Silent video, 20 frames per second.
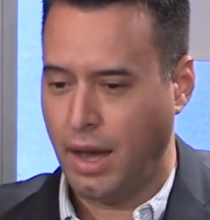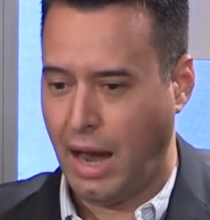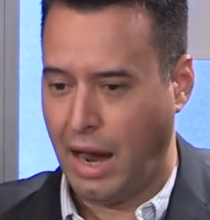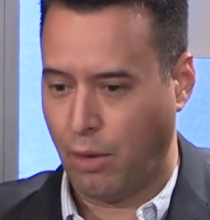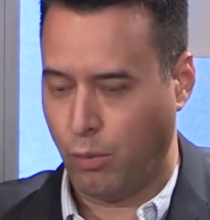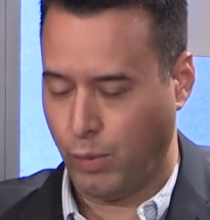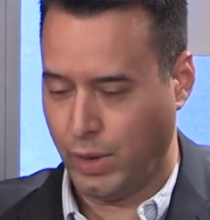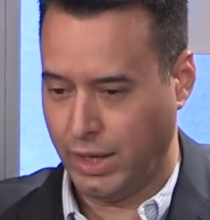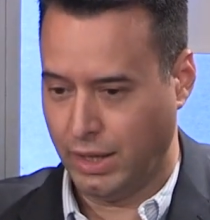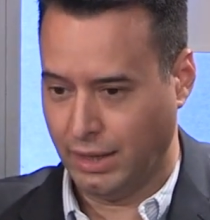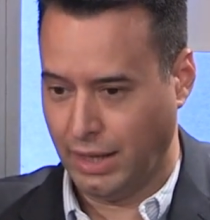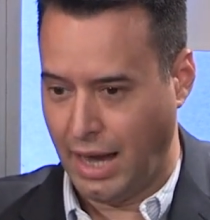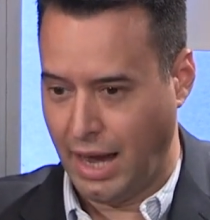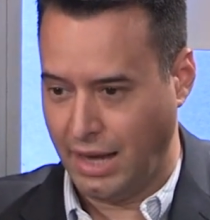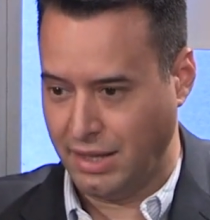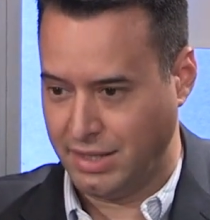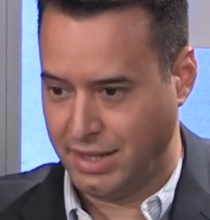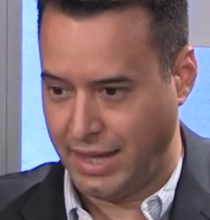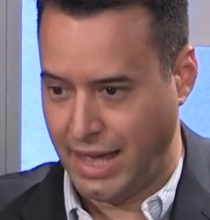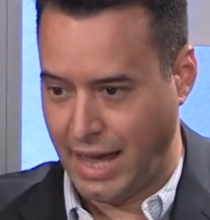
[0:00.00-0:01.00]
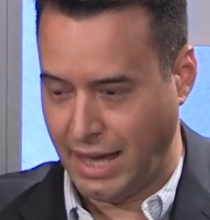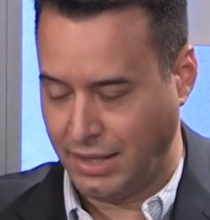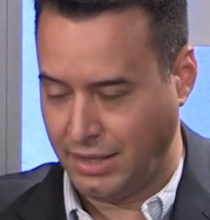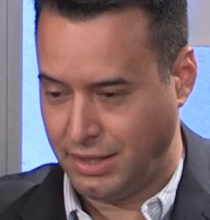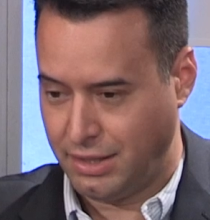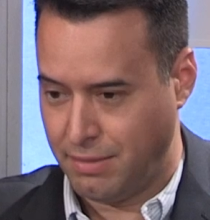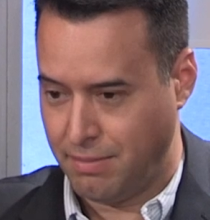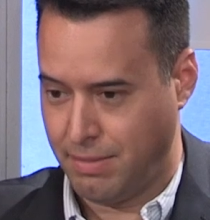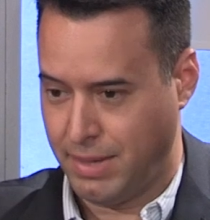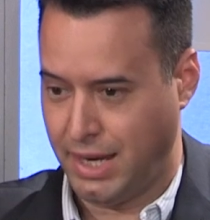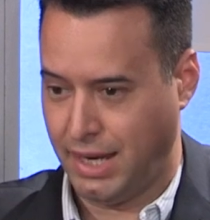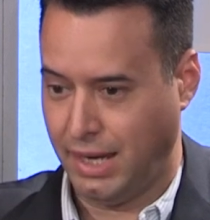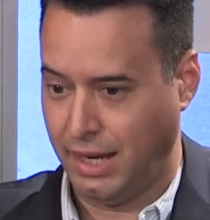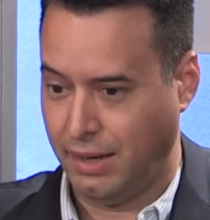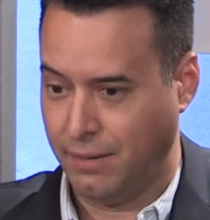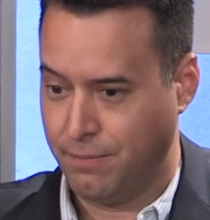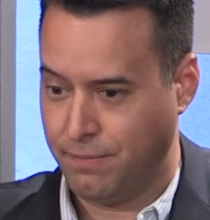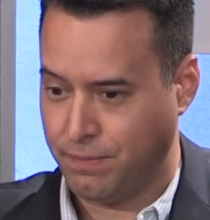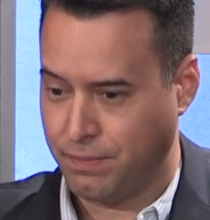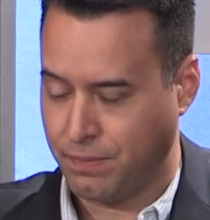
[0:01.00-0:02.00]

I realized that to me,